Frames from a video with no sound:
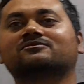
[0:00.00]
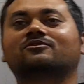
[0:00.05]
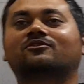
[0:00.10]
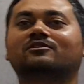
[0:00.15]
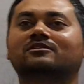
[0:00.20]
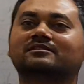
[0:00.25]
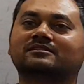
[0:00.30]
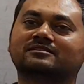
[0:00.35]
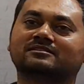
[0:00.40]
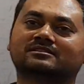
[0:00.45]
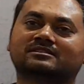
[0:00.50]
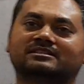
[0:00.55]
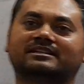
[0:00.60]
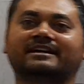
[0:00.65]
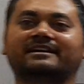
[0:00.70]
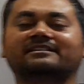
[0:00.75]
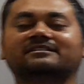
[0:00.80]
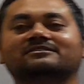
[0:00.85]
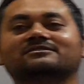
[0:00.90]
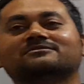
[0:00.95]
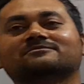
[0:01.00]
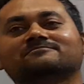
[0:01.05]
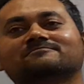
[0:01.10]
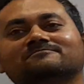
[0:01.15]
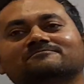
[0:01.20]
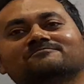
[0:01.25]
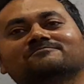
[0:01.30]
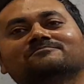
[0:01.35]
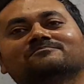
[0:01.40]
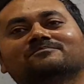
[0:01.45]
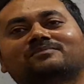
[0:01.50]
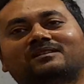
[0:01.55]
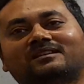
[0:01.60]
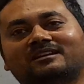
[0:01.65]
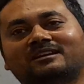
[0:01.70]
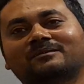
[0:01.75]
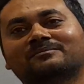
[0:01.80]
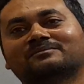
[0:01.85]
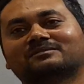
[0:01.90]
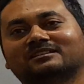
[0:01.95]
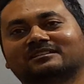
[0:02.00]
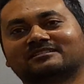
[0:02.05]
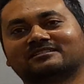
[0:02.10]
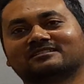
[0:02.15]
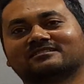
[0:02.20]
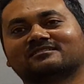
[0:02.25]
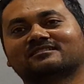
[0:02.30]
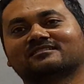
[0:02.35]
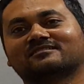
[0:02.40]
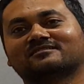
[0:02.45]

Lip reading: called tide. Perhaps it is the